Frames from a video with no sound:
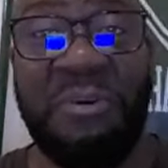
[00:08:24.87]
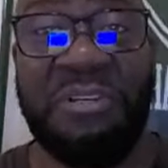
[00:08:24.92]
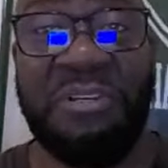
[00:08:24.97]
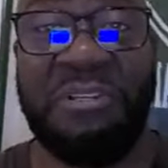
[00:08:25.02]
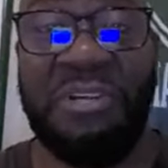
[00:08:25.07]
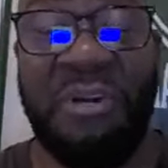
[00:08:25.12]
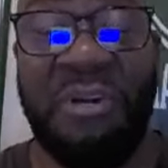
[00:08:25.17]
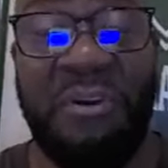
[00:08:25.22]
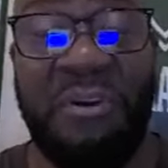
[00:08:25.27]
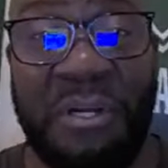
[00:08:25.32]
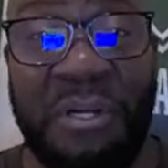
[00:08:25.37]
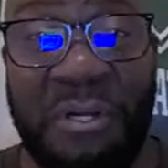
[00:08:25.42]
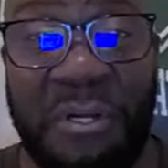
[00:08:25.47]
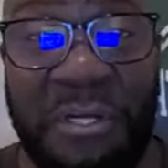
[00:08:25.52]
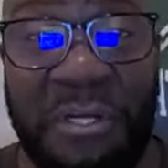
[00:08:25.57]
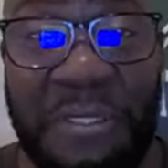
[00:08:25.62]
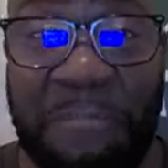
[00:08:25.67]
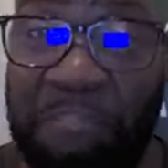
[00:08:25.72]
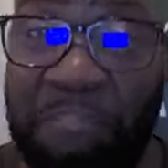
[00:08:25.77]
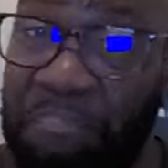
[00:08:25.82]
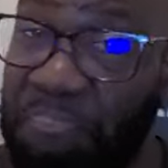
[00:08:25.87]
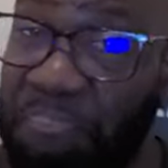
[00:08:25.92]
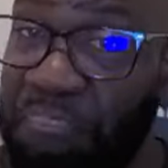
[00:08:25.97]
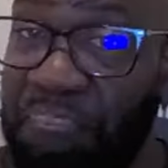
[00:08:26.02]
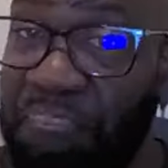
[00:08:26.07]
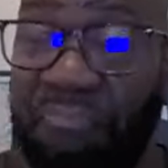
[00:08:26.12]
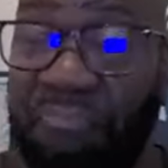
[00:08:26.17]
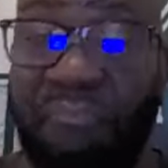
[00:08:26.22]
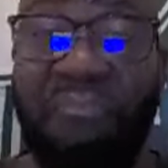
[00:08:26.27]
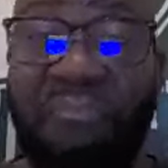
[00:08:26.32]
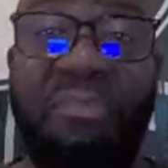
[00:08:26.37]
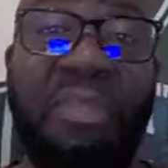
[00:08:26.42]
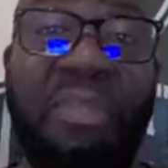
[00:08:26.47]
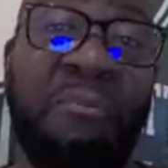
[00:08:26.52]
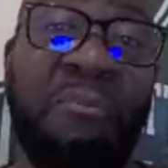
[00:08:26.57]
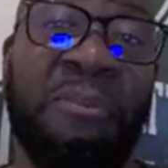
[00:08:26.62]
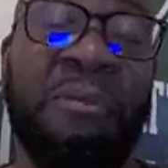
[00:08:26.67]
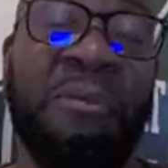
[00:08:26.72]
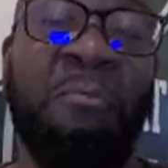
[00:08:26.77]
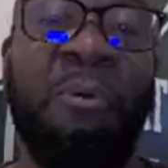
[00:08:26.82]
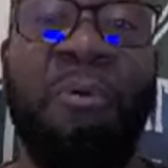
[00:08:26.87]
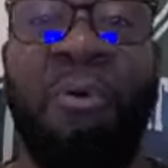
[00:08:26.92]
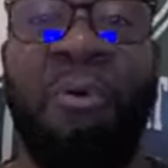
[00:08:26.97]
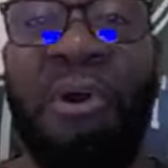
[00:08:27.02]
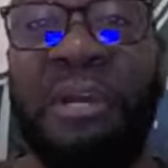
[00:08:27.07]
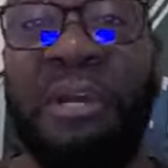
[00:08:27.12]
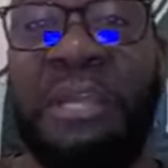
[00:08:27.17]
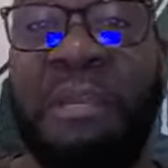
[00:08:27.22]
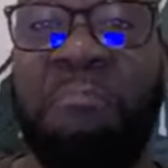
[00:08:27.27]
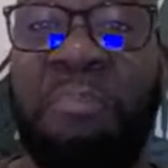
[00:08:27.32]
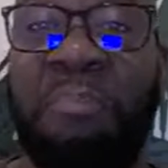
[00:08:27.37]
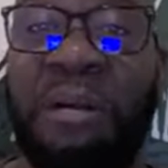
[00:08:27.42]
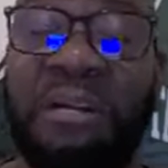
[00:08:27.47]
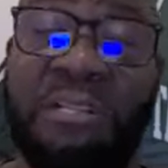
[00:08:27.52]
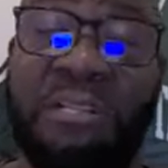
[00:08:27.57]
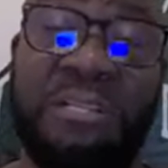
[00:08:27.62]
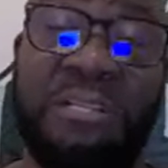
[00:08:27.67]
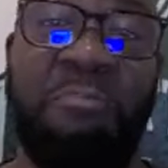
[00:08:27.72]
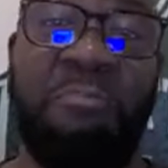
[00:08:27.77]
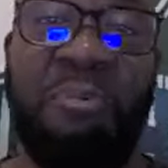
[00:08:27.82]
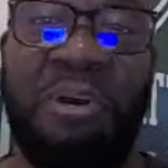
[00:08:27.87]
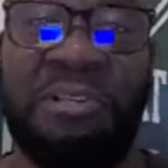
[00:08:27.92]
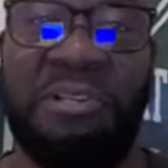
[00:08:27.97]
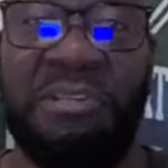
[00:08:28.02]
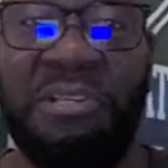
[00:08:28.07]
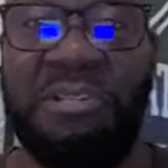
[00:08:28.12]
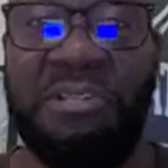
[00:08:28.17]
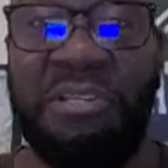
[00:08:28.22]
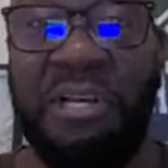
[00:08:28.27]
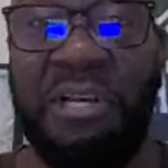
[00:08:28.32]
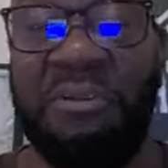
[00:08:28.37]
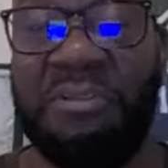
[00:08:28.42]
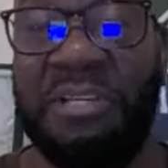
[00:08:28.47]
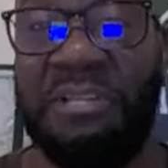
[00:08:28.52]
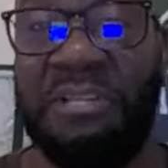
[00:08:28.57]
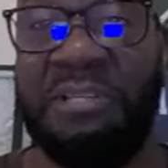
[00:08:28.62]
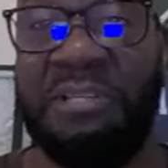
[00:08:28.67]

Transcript: going on with the Milwaukee Bucks and the Boston Celtics?